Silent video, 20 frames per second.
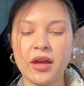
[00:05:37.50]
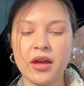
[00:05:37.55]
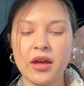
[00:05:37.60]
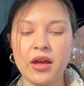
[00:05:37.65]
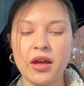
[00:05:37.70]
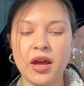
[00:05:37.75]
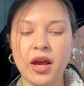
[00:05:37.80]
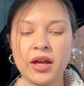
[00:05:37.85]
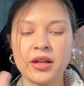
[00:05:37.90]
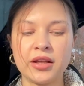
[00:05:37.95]

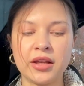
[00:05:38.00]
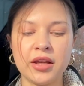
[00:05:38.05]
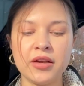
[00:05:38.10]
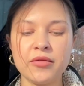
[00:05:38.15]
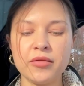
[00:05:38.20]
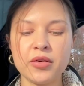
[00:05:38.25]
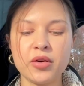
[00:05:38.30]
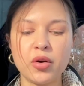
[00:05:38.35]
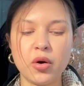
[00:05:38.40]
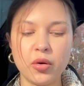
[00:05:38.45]
And if
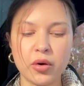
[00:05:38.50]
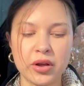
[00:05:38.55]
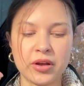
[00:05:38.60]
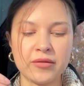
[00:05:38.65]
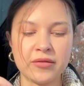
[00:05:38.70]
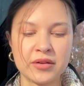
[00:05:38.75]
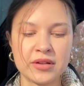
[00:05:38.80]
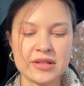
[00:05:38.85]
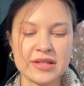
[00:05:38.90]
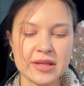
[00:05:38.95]
you go
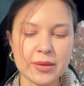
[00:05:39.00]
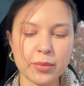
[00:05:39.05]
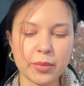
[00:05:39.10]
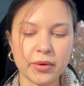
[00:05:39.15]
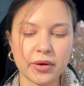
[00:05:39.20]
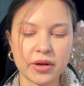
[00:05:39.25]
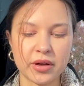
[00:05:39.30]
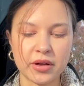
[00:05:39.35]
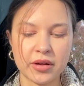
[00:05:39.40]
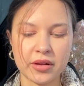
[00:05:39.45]
even
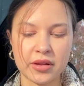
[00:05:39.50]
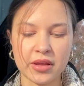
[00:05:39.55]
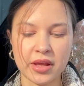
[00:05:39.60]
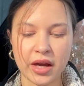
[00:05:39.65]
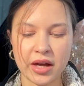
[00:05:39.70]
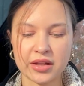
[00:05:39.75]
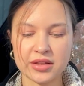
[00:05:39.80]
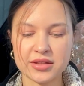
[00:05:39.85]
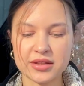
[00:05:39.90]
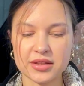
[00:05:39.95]
deeper,
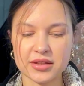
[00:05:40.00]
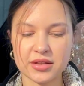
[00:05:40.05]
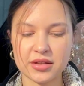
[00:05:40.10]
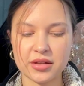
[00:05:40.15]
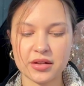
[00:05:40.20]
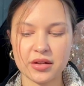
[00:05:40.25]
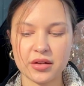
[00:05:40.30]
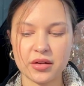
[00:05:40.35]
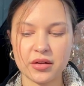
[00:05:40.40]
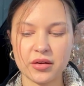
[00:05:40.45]
that
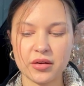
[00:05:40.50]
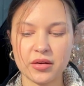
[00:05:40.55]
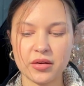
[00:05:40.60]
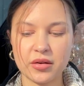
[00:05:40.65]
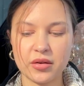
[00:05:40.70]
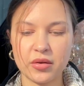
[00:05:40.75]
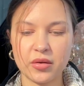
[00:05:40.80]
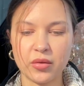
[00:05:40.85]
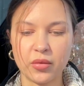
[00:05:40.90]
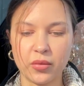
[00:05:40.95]

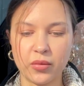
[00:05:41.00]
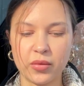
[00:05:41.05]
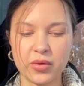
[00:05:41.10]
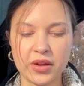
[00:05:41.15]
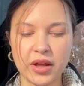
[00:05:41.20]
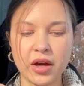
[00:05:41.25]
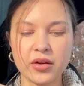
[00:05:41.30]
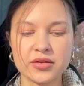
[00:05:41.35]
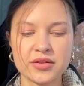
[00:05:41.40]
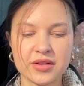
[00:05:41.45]

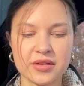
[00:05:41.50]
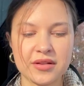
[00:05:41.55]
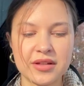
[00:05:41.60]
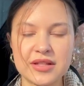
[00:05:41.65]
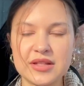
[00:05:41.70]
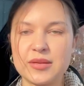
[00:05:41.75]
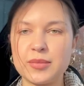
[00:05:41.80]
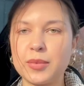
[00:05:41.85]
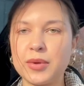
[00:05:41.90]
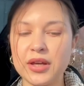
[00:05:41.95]
without
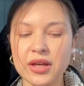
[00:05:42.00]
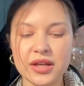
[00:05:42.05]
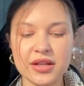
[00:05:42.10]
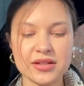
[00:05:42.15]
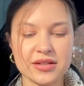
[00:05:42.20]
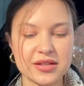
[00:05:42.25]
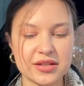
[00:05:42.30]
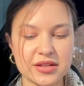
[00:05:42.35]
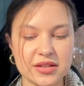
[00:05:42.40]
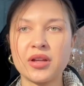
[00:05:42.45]
this
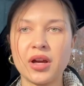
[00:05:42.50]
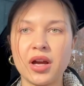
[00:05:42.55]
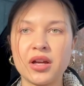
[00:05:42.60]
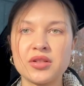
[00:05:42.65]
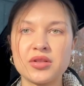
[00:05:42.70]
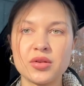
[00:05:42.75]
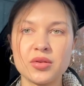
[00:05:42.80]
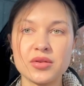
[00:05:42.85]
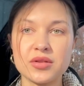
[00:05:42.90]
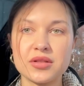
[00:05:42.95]
piece, I
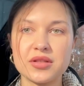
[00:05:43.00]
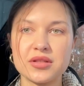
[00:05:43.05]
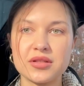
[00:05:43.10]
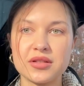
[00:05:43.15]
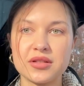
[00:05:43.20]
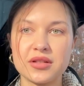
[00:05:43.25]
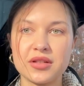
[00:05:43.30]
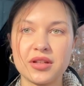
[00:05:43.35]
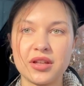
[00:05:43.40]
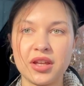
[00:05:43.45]
don't
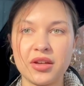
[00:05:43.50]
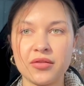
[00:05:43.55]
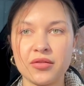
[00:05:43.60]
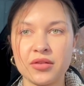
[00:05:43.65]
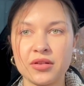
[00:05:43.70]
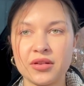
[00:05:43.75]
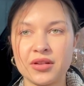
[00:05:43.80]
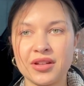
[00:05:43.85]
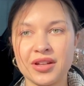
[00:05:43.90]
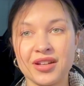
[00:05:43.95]

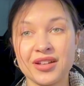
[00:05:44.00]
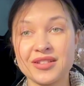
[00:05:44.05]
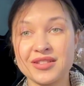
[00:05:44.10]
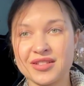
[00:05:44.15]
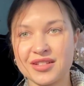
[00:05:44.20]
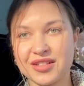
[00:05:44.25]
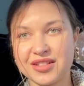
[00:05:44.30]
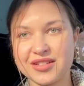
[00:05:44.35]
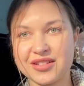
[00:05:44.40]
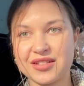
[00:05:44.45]
even
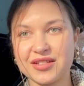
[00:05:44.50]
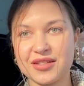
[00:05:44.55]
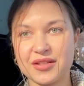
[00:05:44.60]
exist.